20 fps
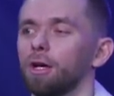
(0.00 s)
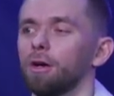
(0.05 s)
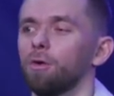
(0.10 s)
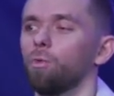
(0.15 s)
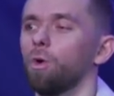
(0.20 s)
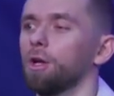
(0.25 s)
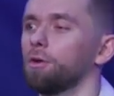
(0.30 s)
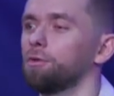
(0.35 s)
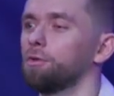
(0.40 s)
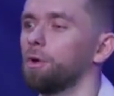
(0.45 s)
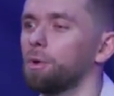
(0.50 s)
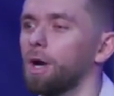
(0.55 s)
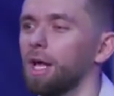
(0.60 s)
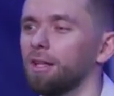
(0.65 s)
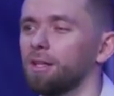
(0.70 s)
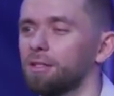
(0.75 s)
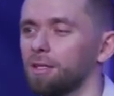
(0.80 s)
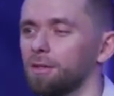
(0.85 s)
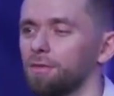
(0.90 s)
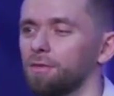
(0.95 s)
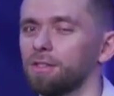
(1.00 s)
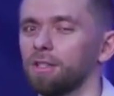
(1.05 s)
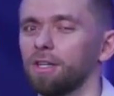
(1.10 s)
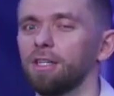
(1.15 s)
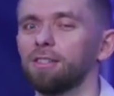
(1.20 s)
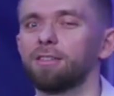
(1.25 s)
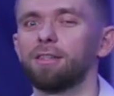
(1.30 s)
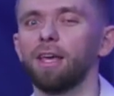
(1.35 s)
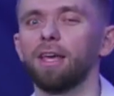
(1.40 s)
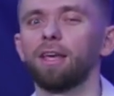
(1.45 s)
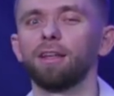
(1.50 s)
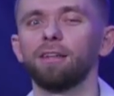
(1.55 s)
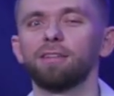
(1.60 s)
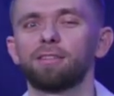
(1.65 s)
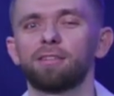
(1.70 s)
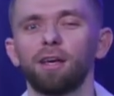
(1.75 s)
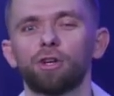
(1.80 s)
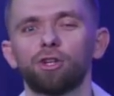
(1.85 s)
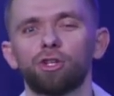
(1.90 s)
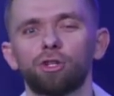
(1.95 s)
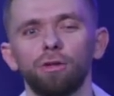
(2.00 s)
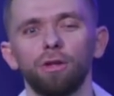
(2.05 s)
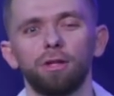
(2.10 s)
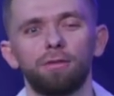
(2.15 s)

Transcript: one of the relatives is taking sexual